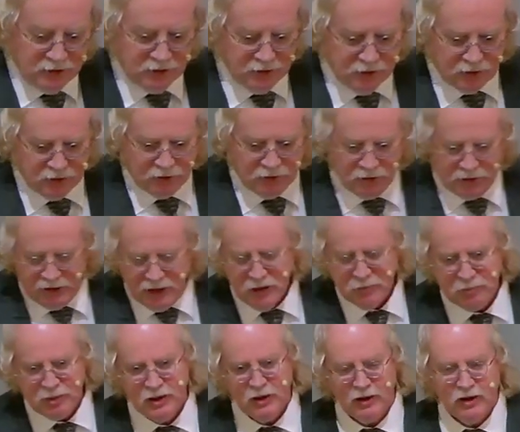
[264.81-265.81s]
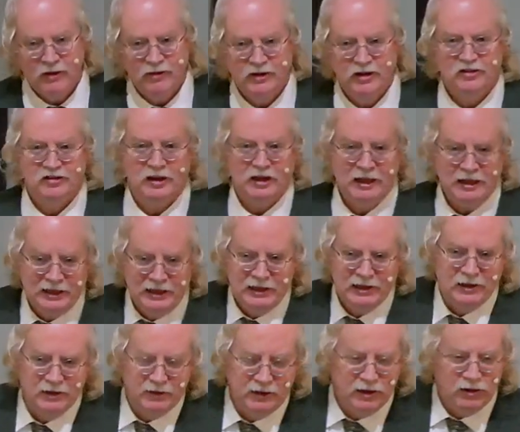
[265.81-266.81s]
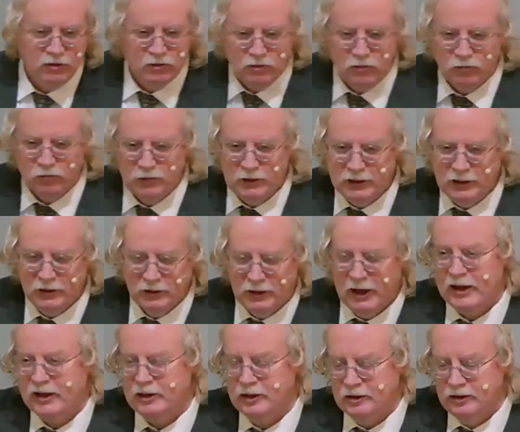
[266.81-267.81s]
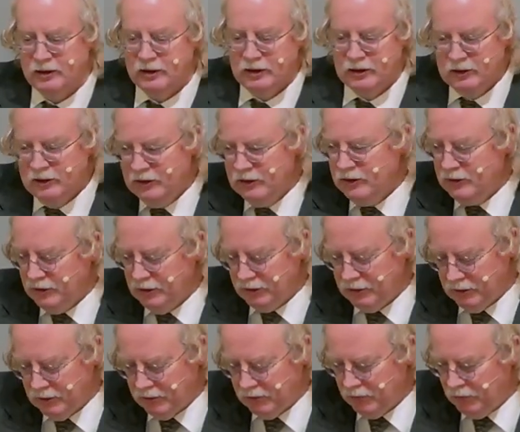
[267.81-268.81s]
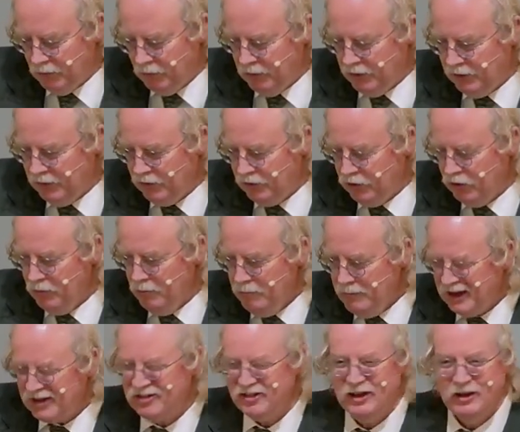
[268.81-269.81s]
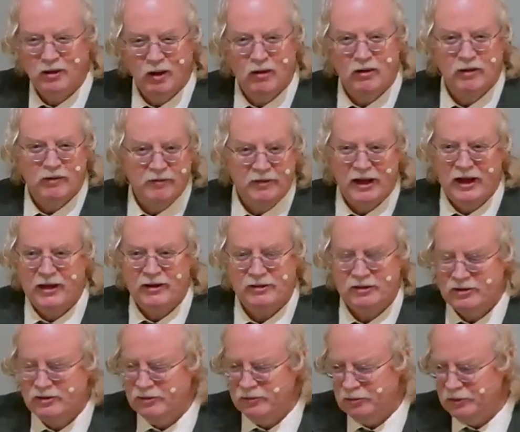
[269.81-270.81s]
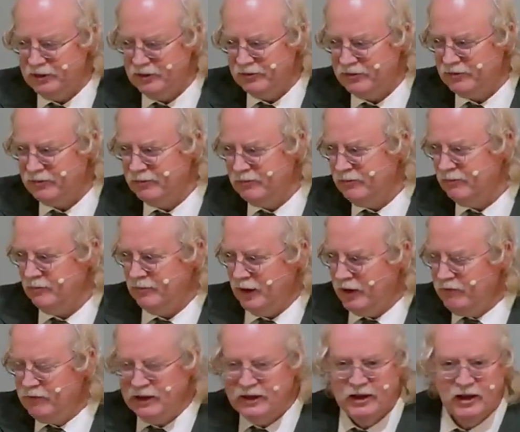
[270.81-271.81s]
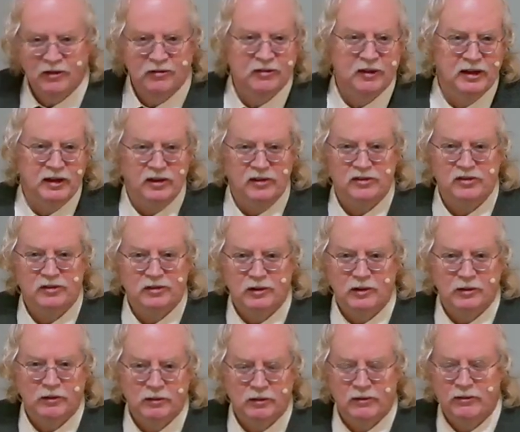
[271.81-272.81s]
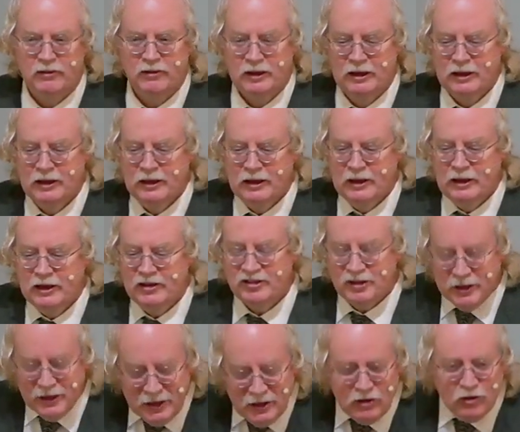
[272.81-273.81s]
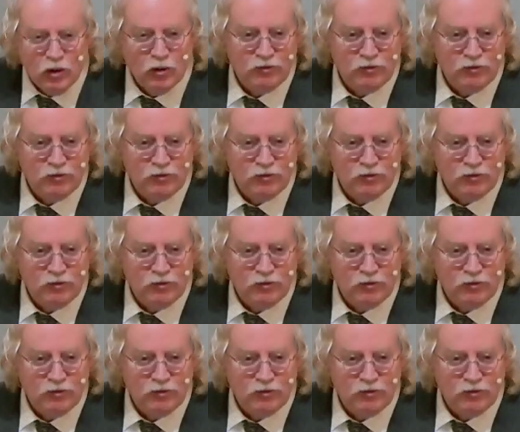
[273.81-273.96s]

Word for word: uh, hip on this idea. They don't really like it uh, when you're mixing all of that with everyday things. You know, it, it's in your